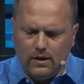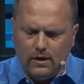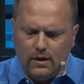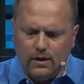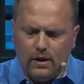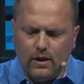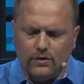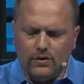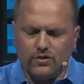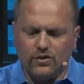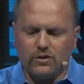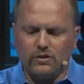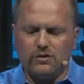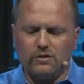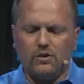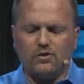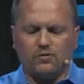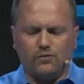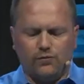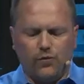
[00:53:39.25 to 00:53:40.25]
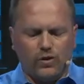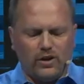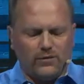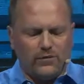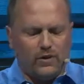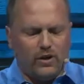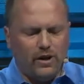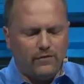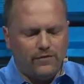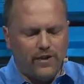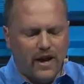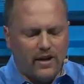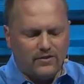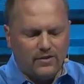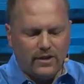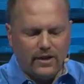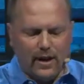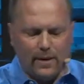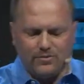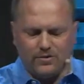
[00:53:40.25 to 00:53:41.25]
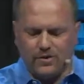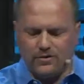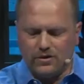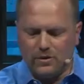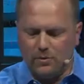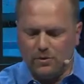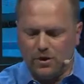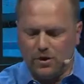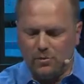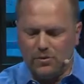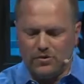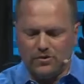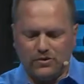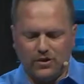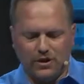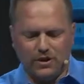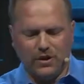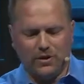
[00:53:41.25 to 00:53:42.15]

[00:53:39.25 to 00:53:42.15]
Now, there's, a, there's four different fasting options, and we're almost done here,